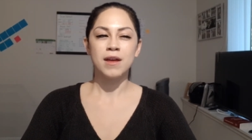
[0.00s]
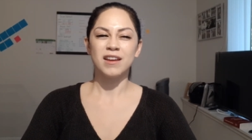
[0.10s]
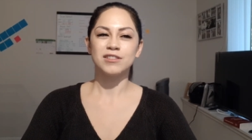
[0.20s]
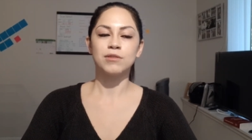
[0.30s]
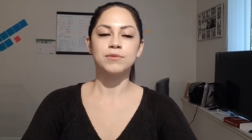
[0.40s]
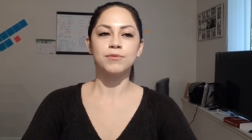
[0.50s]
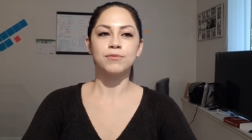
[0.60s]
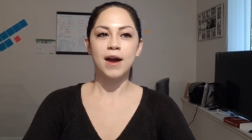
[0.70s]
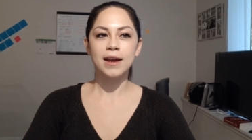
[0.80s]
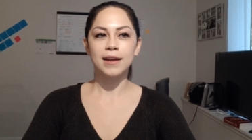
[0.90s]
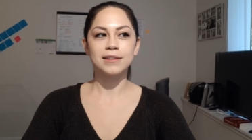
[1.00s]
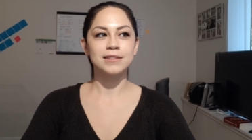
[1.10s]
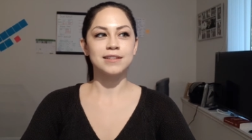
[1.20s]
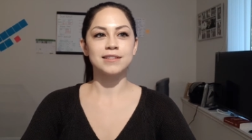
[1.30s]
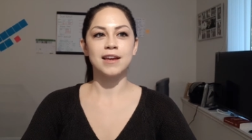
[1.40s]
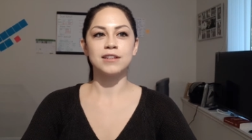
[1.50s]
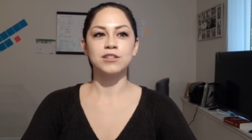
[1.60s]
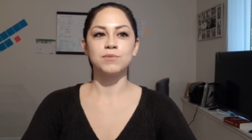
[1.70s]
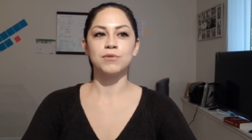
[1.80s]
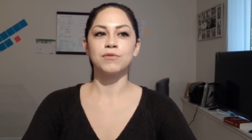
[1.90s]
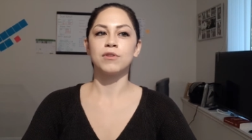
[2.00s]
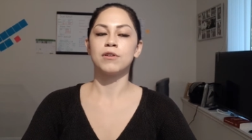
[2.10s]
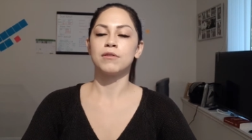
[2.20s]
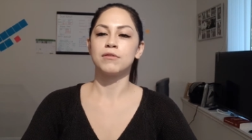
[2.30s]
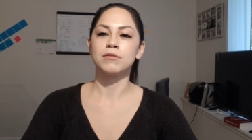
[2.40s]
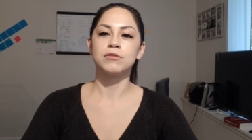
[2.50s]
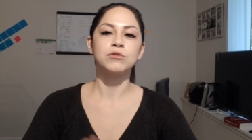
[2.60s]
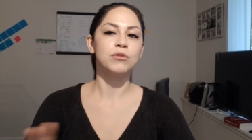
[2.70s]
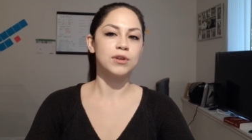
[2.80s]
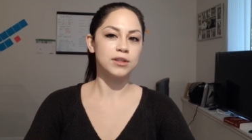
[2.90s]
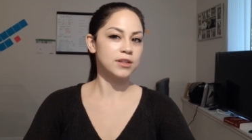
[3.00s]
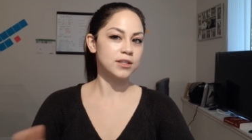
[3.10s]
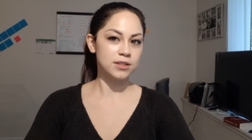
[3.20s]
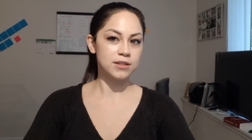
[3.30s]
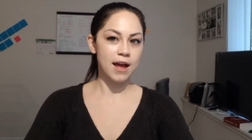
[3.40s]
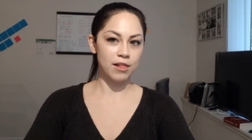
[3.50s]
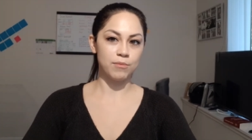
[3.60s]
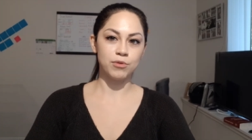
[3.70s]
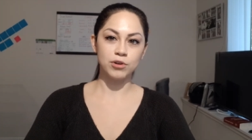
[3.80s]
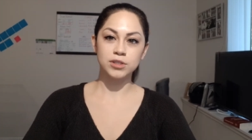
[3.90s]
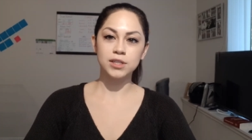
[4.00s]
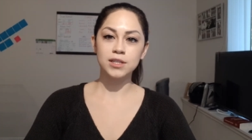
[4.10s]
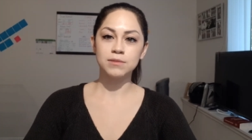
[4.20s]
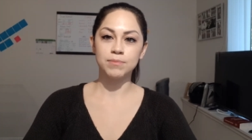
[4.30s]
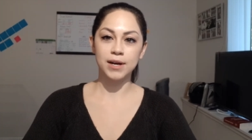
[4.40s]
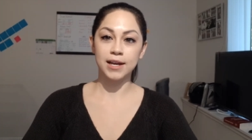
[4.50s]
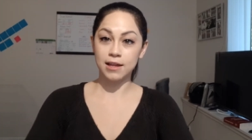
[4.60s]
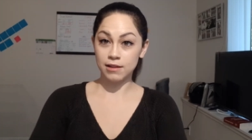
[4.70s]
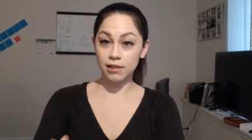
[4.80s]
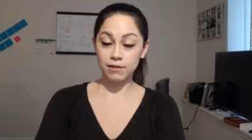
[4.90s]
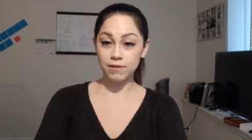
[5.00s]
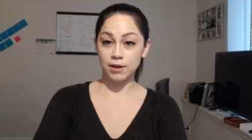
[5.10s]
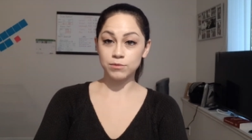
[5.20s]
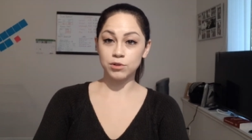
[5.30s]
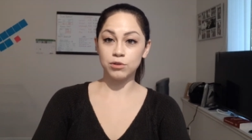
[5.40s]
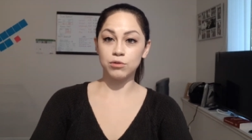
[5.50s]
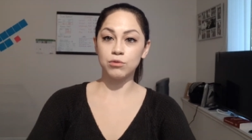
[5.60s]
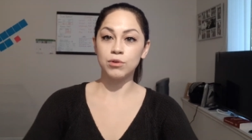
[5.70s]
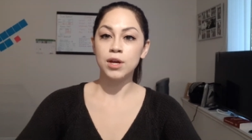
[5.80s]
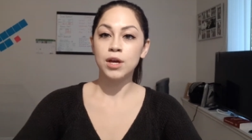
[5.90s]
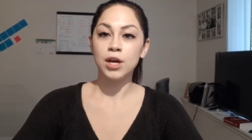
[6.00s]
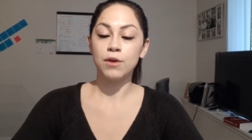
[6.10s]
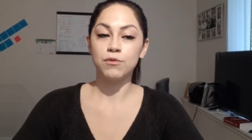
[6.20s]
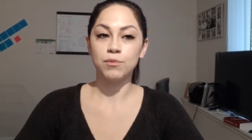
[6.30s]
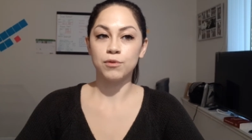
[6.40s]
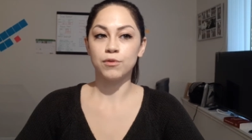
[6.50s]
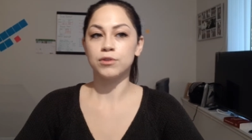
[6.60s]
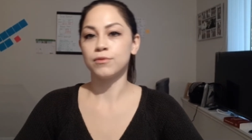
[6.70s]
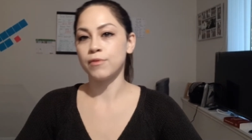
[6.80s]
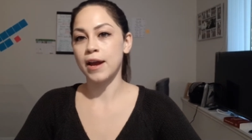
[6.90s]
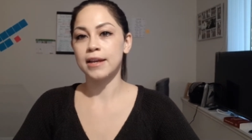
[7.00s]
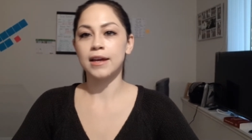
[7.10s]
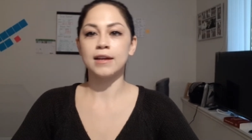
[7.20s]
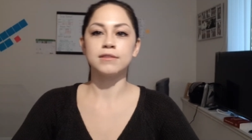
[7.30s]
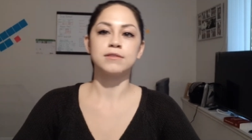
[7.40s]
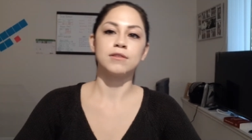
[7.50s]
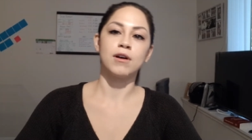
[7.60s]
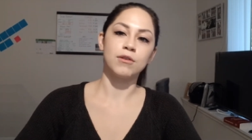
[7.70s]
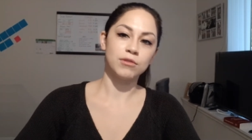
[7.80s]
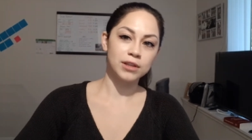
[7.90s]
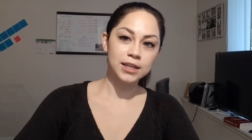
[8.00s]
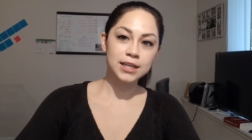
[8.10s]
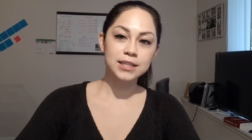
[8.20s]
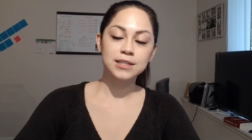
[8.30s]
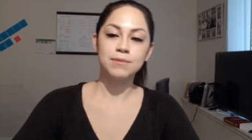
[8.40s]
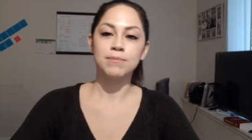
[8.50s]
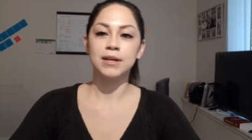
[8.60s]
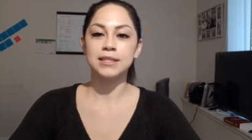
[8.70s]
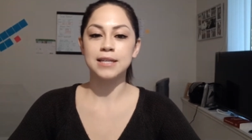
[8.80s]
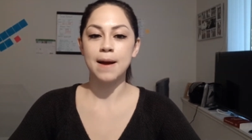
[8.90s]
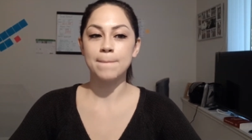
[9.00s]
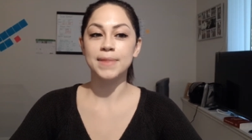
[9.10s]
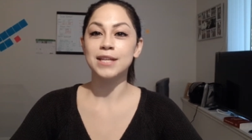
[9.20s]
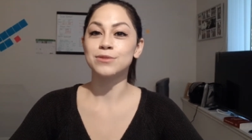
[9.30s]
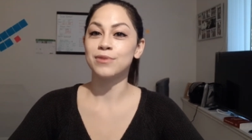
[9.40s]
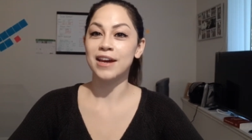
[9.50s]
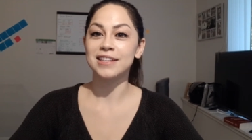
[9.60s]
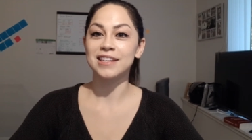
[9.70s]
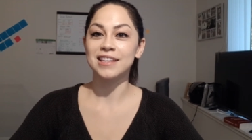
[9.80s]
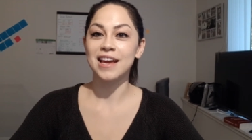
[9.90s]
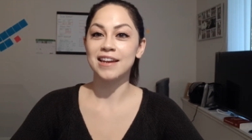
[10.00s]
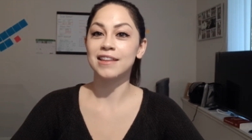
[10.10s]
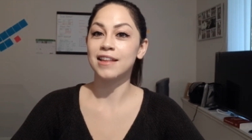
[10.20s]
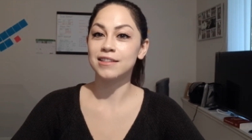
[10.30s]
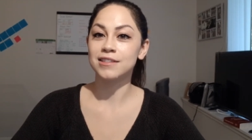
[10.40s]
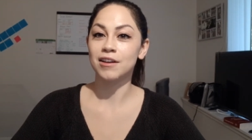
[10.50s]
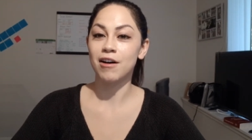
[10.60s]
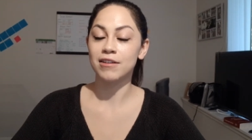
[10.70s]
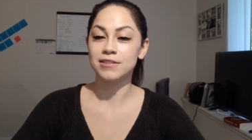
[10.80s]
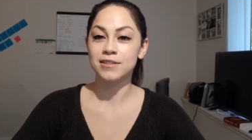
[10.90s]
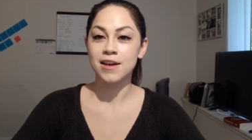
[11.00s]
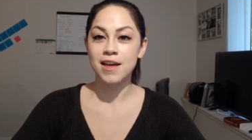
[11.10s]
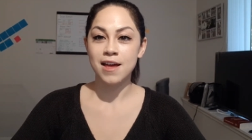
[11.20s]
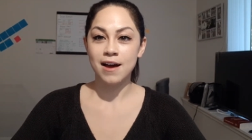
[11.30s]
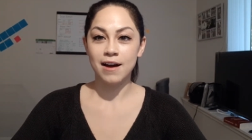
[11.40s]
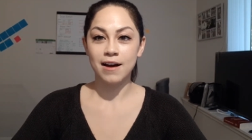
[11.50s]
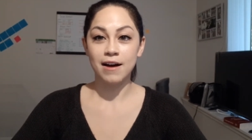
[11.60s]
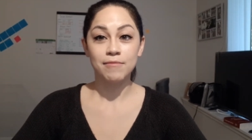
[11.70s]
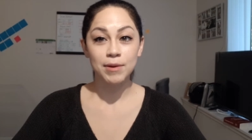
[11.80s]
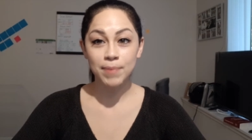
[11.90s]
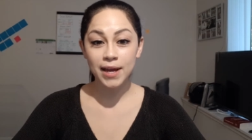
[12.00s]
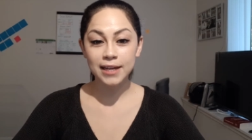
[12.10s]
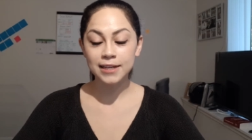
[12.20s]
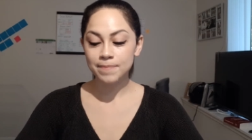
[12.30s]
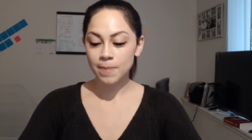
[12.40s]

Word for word: in terms of finances, I just prefer doing this style of purchase. But again, I'll leave that up to you if you prefer to finance uh, or lease. But um, that's what I did in the end, and that's the cost uh, of my bike.